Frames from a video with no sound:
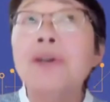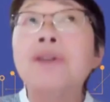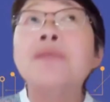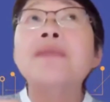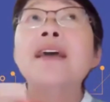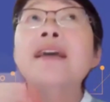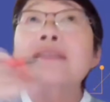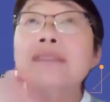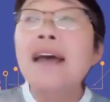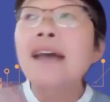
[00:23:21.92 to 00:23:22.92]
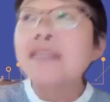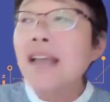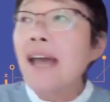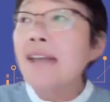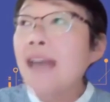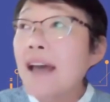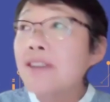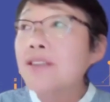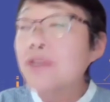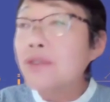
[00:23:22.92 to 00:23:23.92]
law,
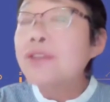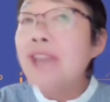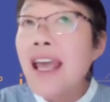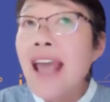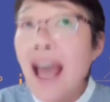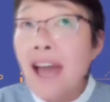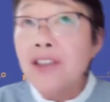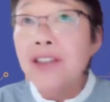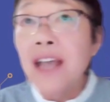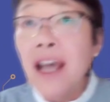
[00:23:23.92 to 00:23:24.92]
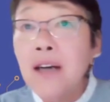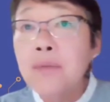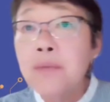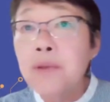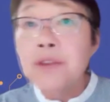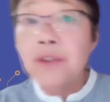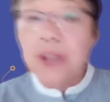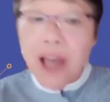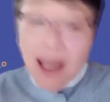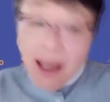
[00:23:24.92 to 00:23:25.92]
do they actually help you
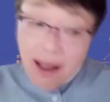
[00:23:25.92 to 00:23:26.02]
to